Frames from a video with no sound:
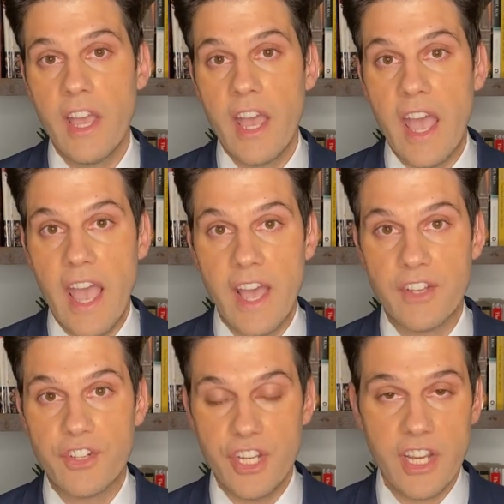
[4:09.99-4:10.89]
And
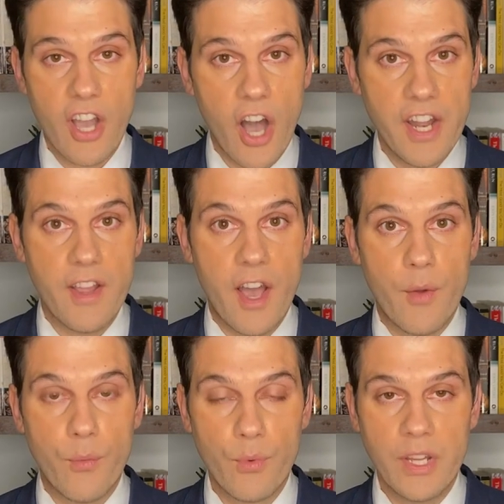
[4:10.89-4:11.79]
she cut a
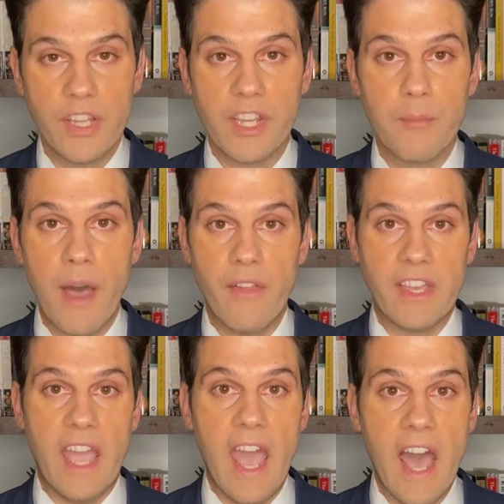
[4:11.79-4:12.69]
really
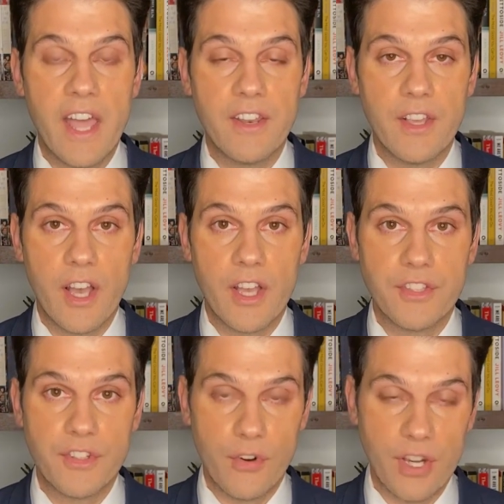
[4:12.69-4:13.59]
compelling ad
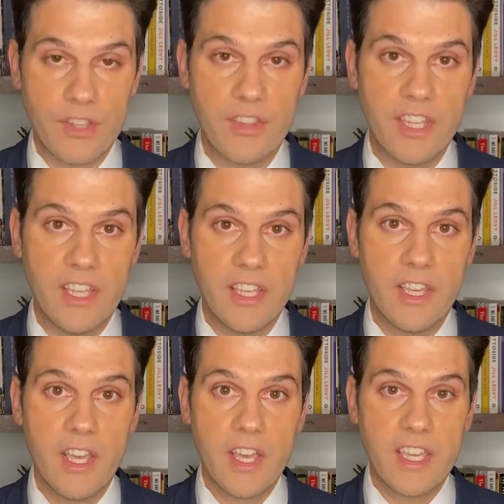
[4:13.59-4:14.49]
during the
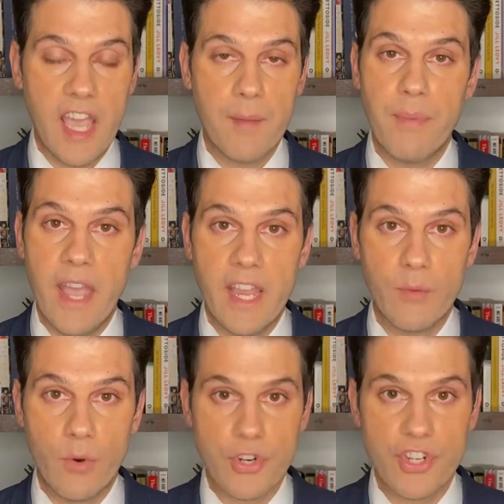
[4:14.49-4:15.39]
campaign
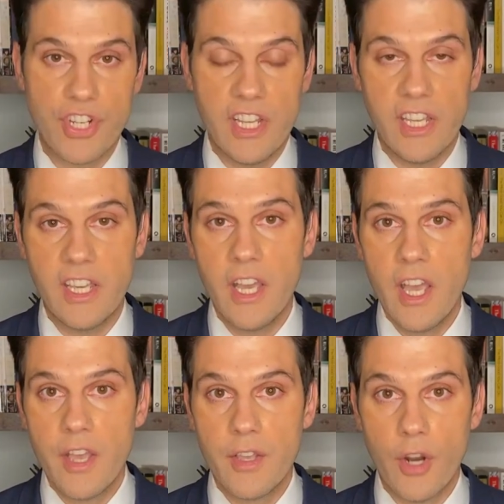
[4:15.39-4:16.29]
where she,
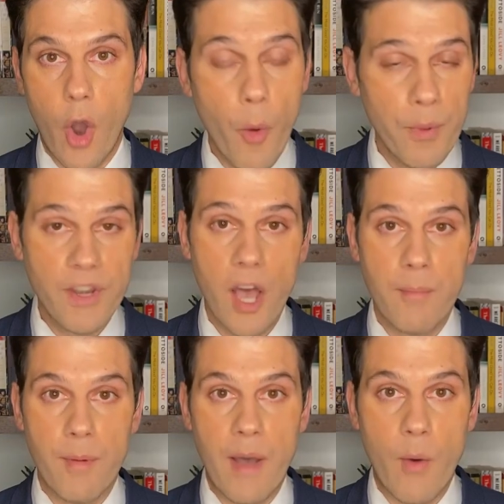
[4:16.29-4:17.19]
opened
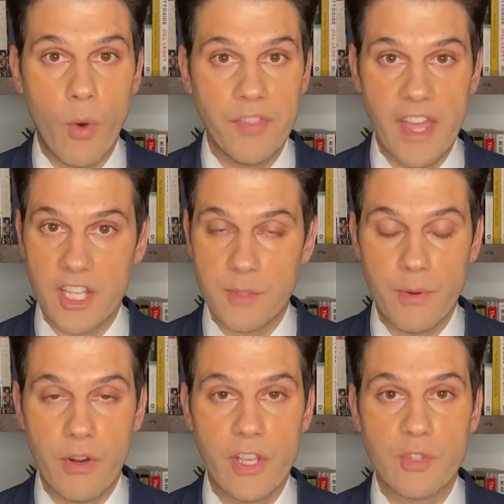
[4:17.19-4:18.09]
up about what that
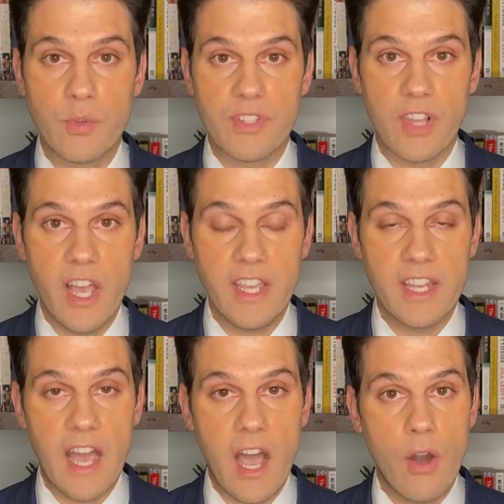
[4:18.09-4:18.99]
experience was like
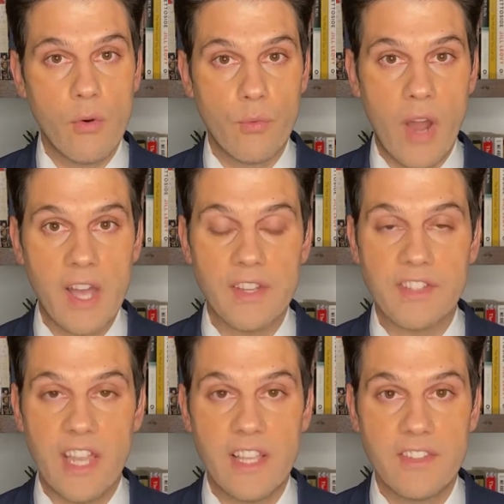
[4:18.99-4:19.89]
and how Ron
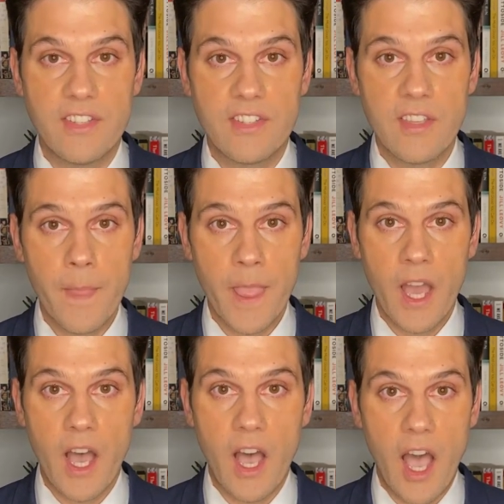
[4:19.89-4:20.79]
DeSantis
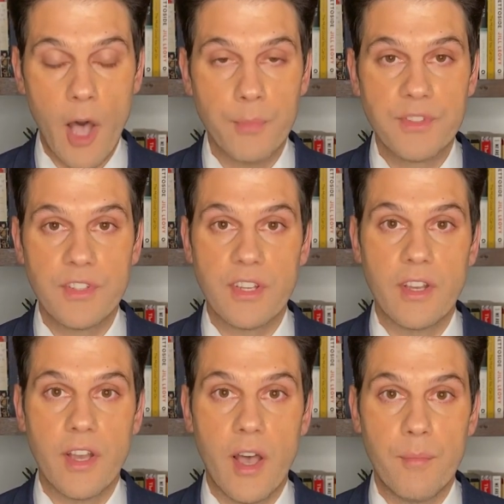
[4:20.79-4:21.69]

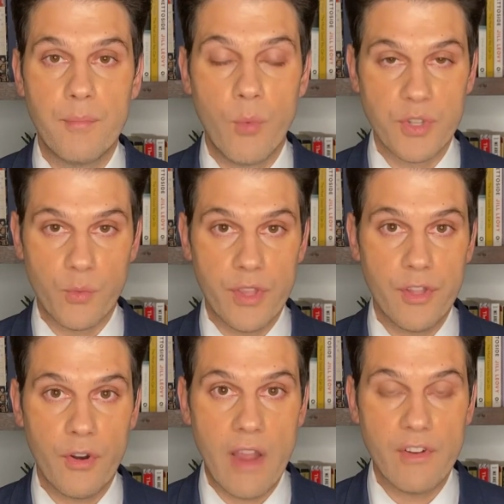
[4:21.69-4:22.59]
was with
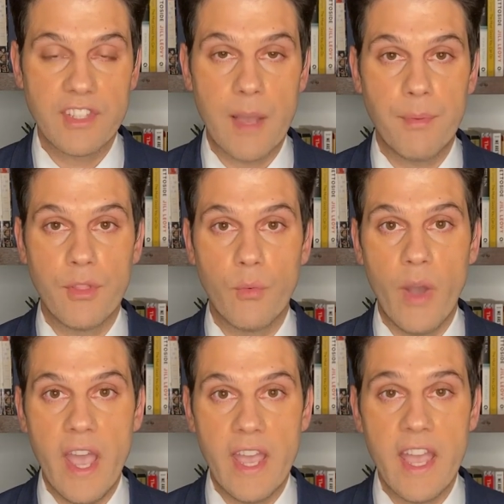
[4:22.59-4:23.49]
her every step of the
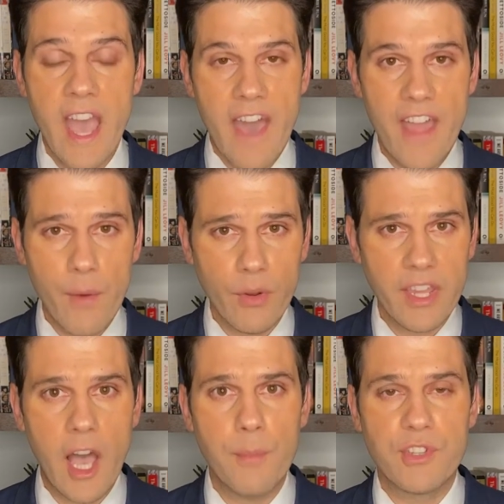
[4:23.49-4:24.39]
way. And that really
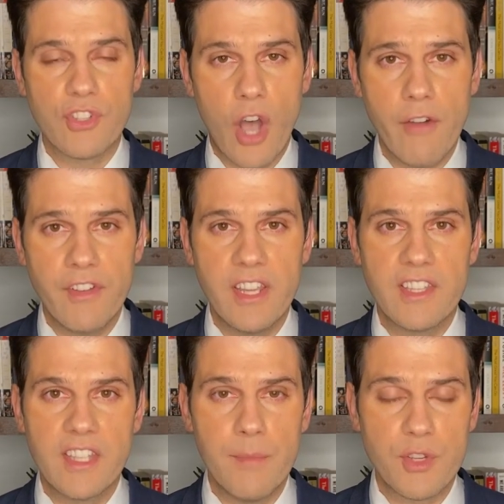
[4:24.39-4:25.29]
helped soften
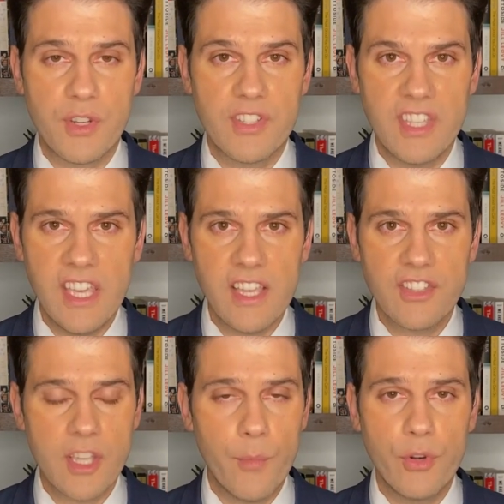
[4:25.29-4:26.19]
his image because he is
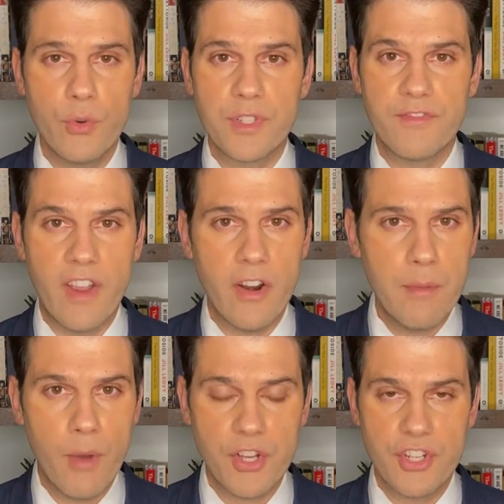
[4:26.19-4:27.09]
someone who is very
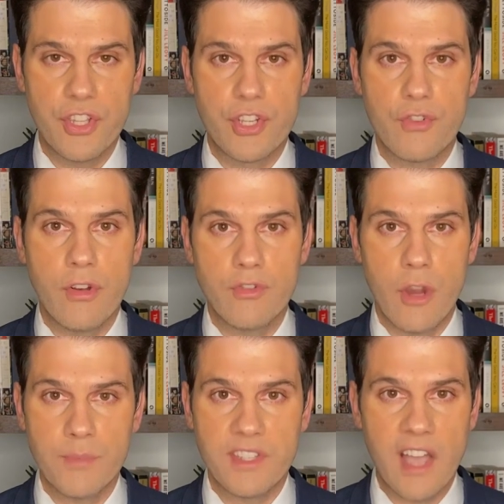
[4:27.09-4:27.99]
much in the
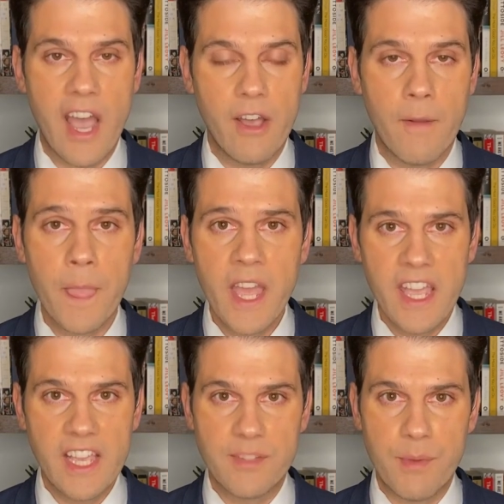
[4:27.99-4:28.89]
Trump style.
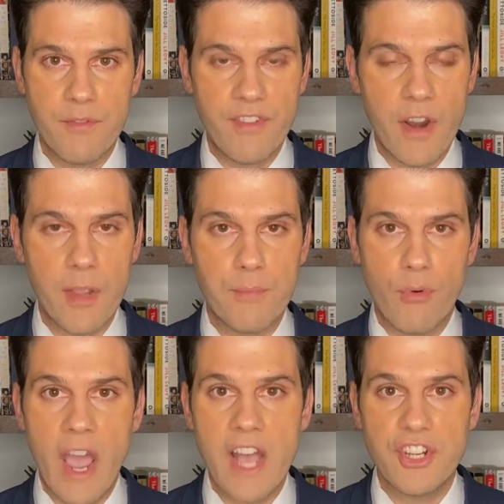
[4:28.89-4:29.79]
He's been very
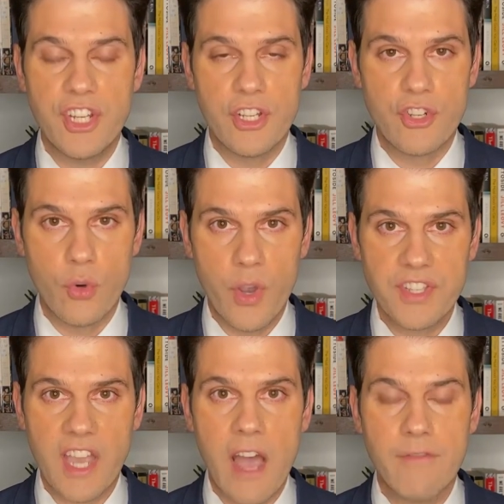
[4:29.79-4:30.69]
brash. He enjoys
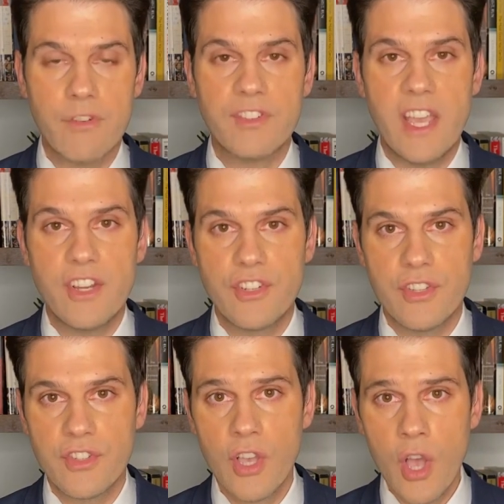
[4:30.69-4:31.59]

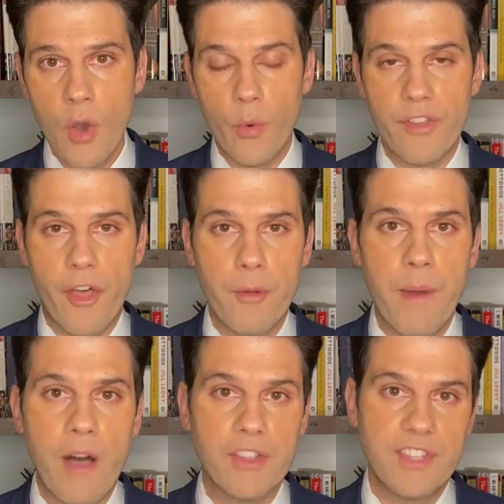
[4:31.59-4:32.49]
confrontations with other
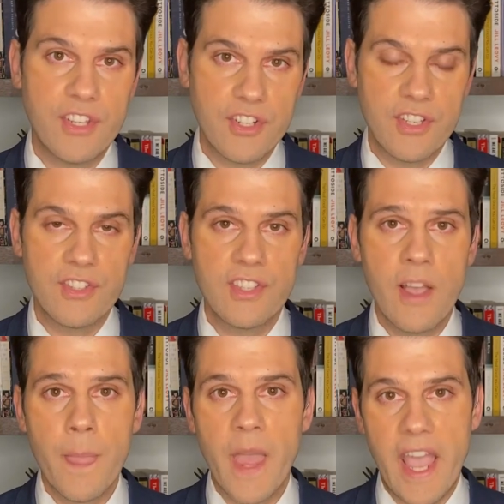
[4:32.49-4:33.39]
politicians
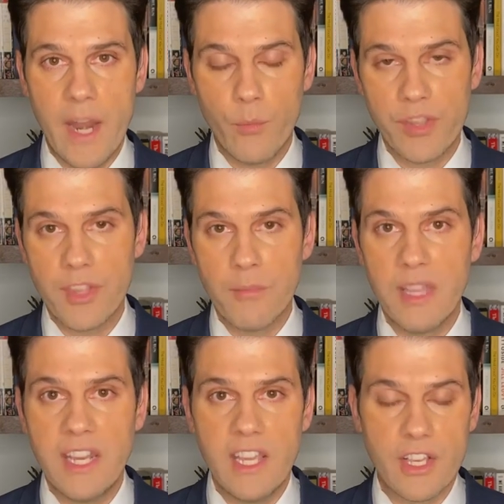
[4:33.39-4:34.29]
and with the
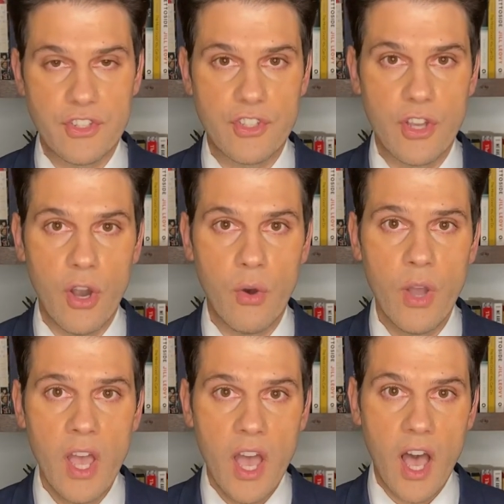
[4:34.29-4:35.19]
media. So
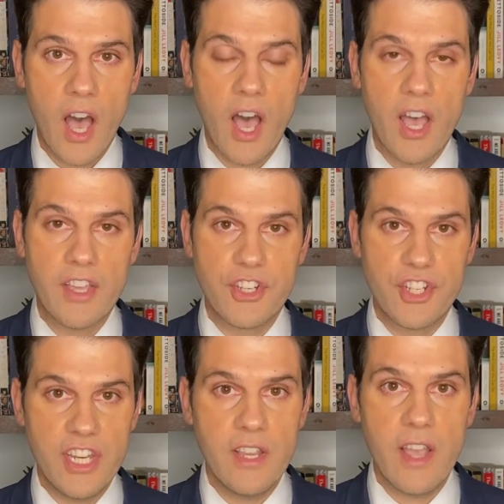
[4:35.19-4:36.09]

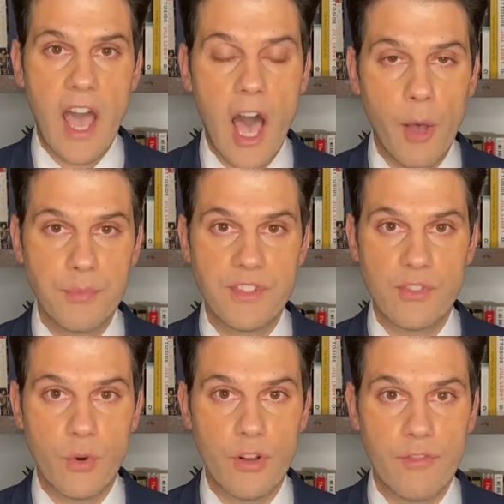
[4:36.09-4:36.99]
she helped
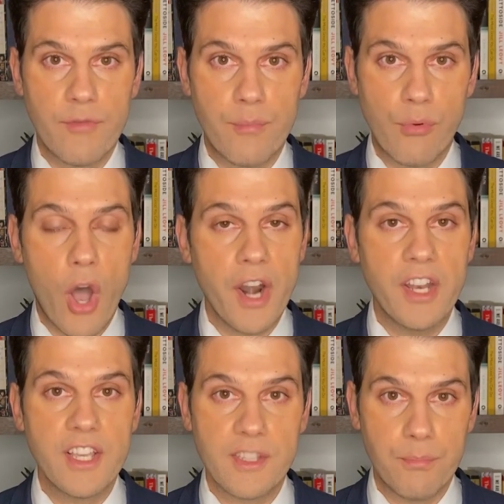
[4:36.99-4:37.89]
sort of broaden
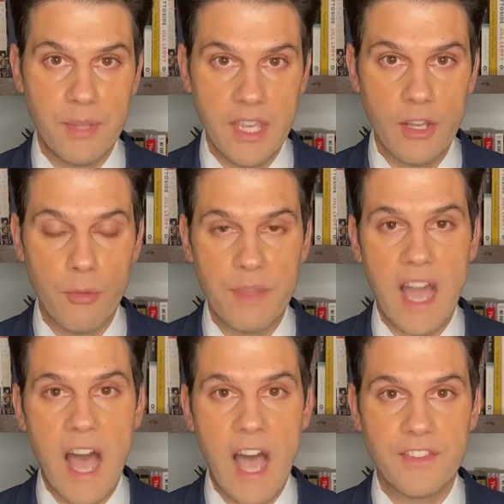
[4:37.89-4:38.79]
his appeal
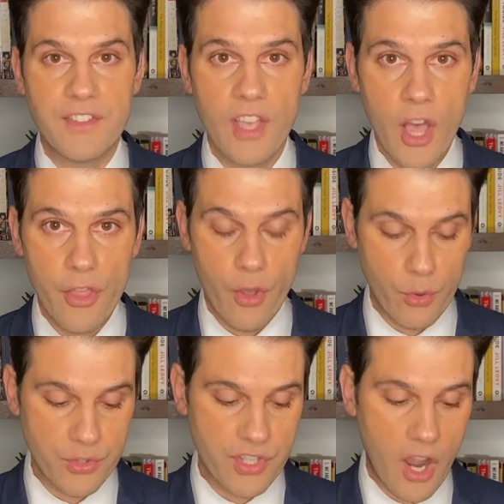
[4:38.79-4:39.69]
beyond
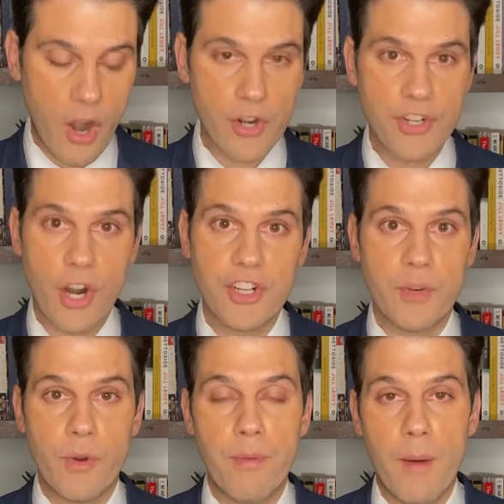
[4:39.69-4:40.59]
those hard-charging
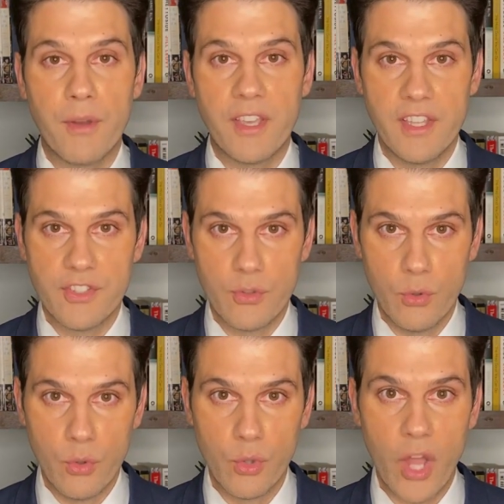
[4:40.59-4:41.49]
Republicans
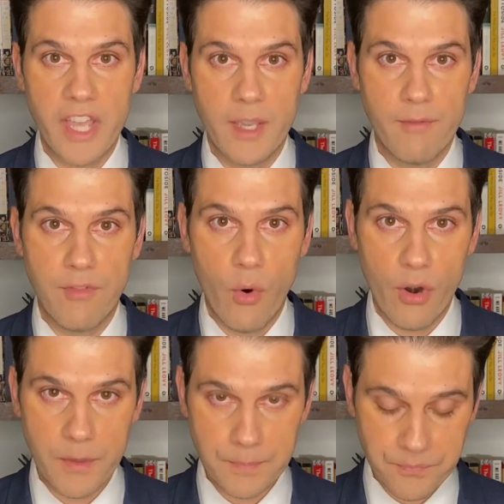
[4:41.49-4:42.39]
who like him for